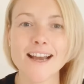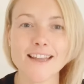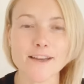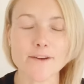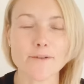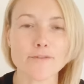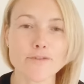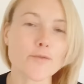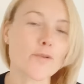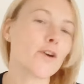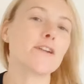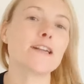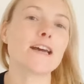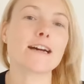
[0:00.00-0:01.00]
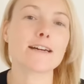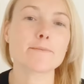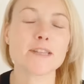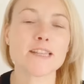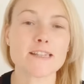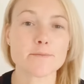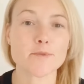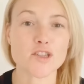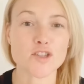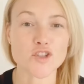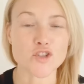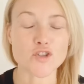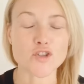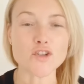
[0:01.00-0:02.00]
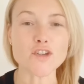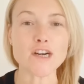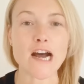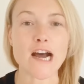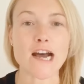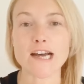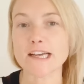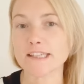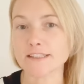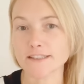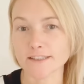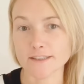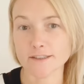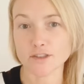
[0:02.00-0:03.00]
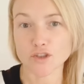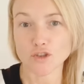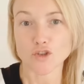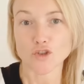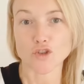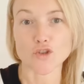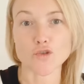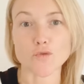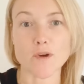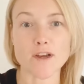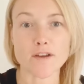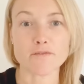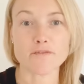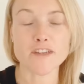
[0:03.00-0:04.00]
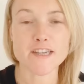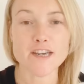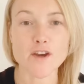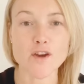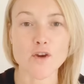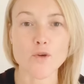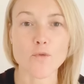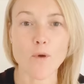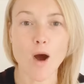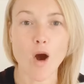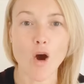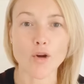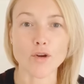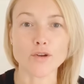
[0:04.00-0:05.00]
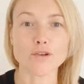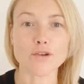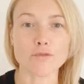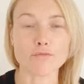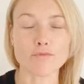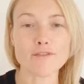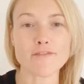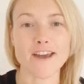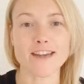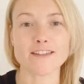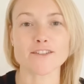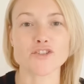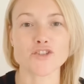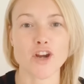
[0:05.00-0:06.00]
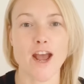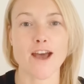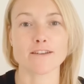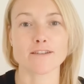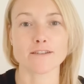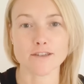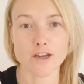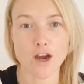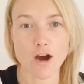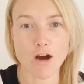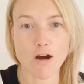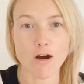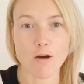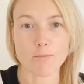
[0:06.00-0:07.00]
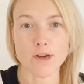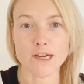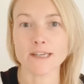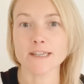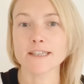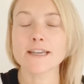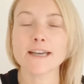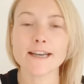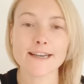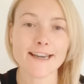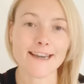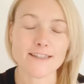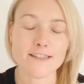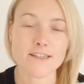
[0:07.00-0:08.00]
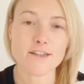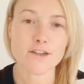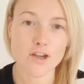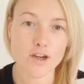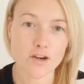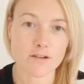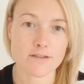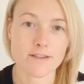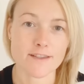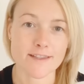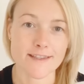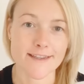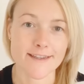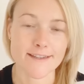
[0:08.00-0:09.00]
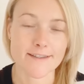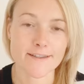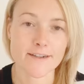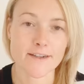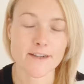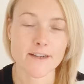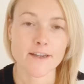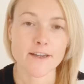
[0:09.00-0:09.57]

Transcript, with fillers: Hello everyone, I'm Elizabeth Shaw and just do a video on revenge and karma against the narcissist.